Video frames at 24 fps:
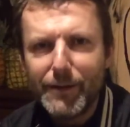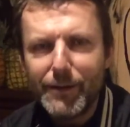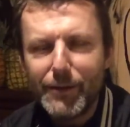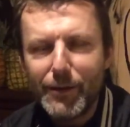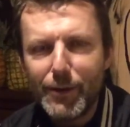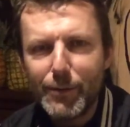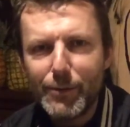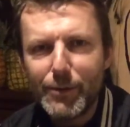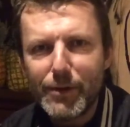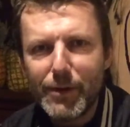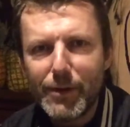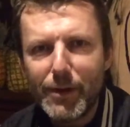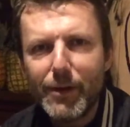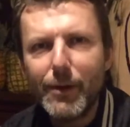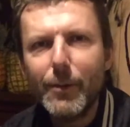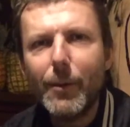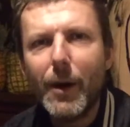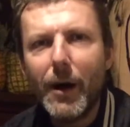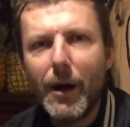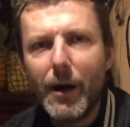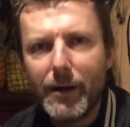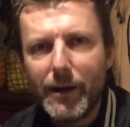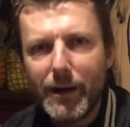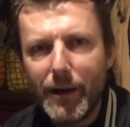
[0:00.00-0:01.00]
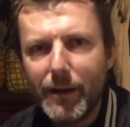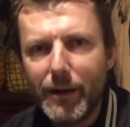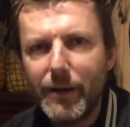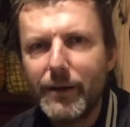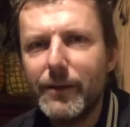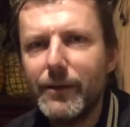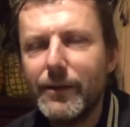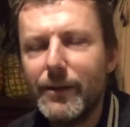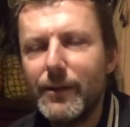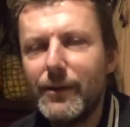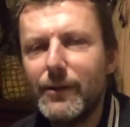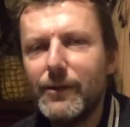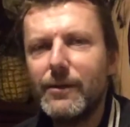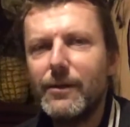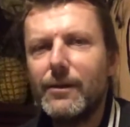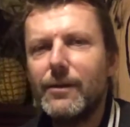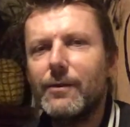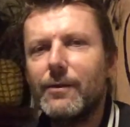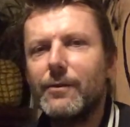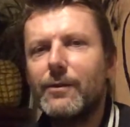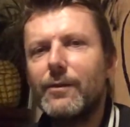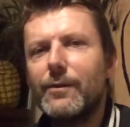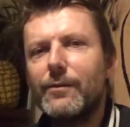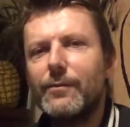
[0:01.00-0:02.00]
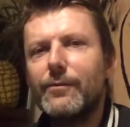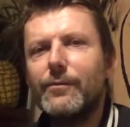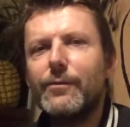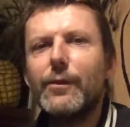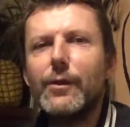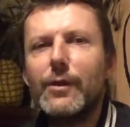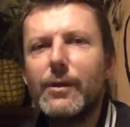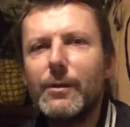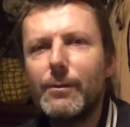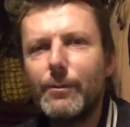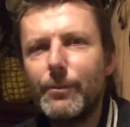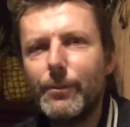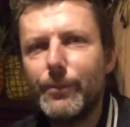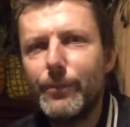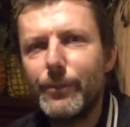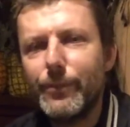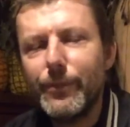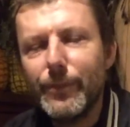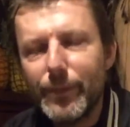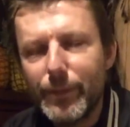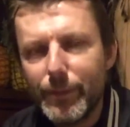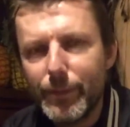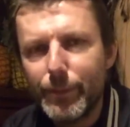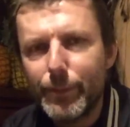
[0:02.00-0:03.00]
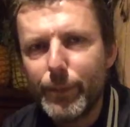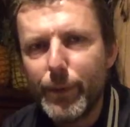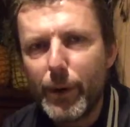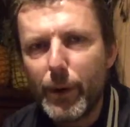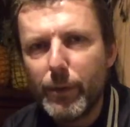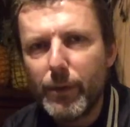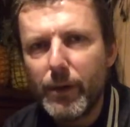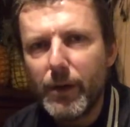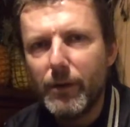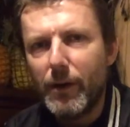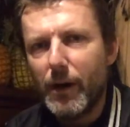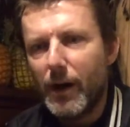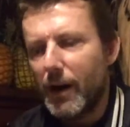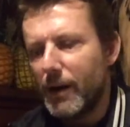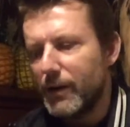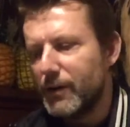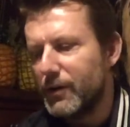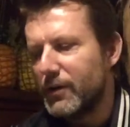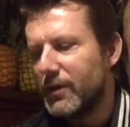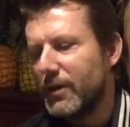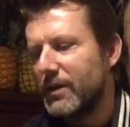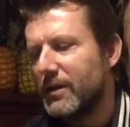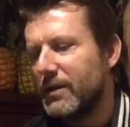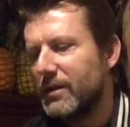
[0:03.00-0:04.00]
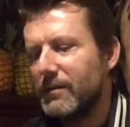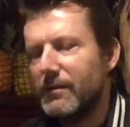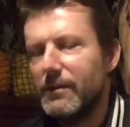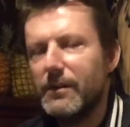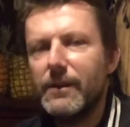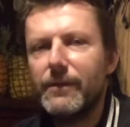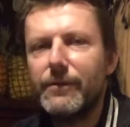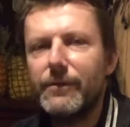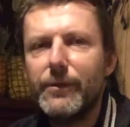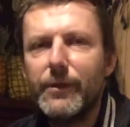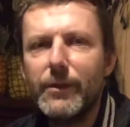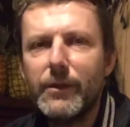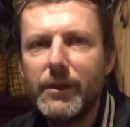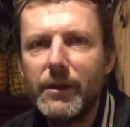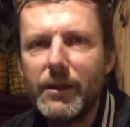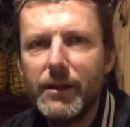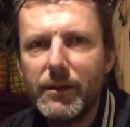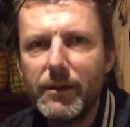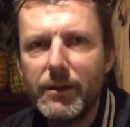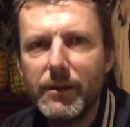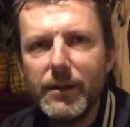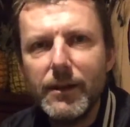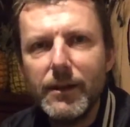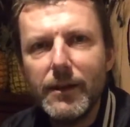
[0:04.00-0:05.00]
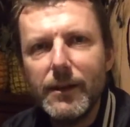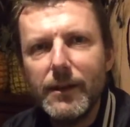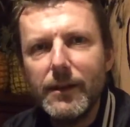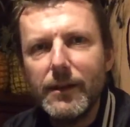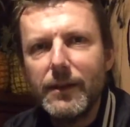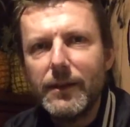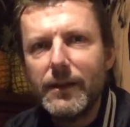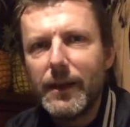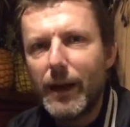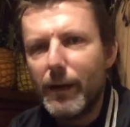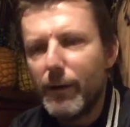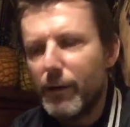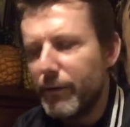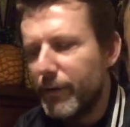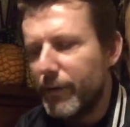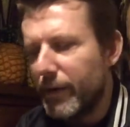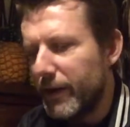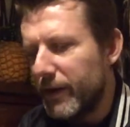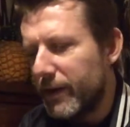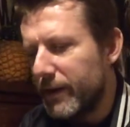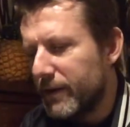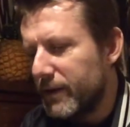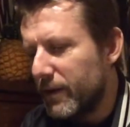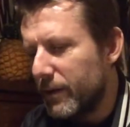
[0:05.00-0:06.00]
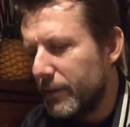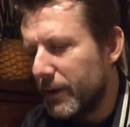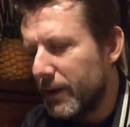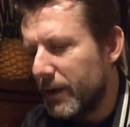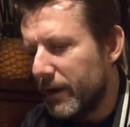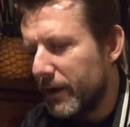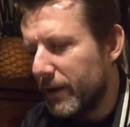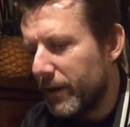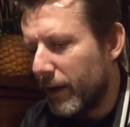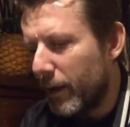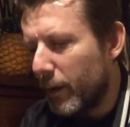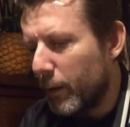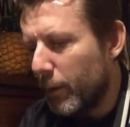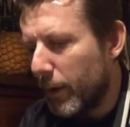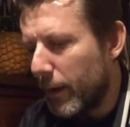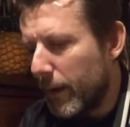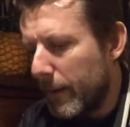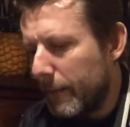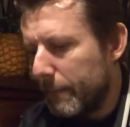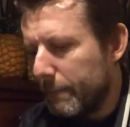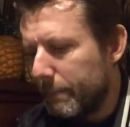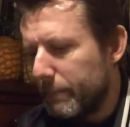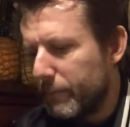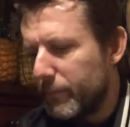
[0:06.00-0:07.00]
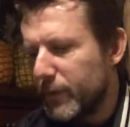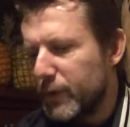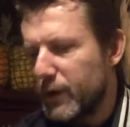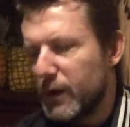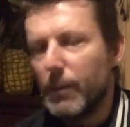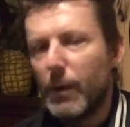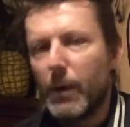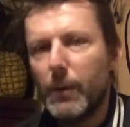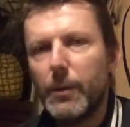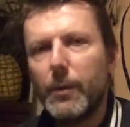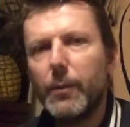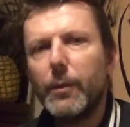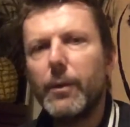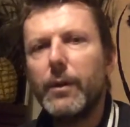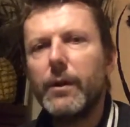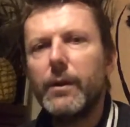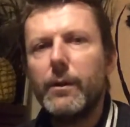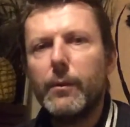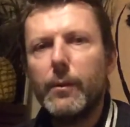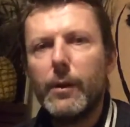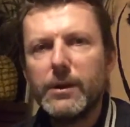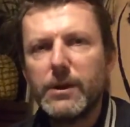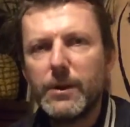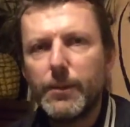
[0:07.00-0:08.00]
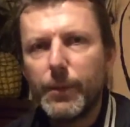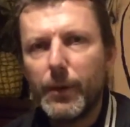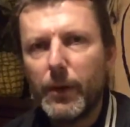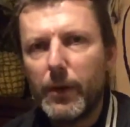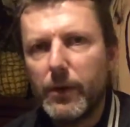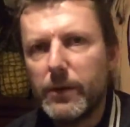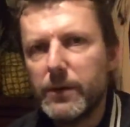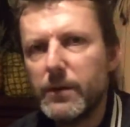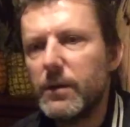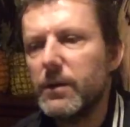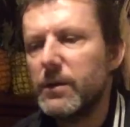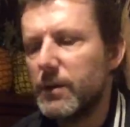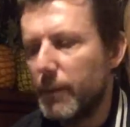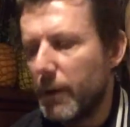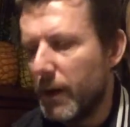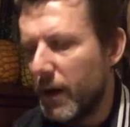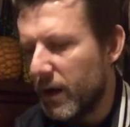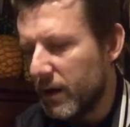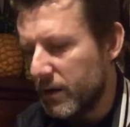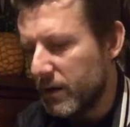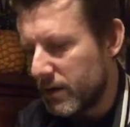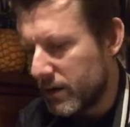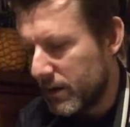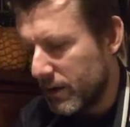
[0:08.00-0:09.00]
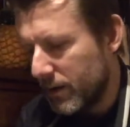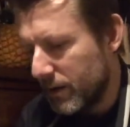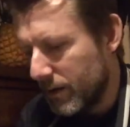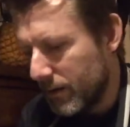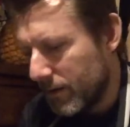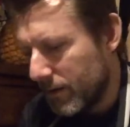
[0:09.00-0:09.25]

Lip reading: Who are you? You've fucking broke her heart and sent her in the fucking caravan into the middle of nowhere. She might be one of the ones applying to go to Mars.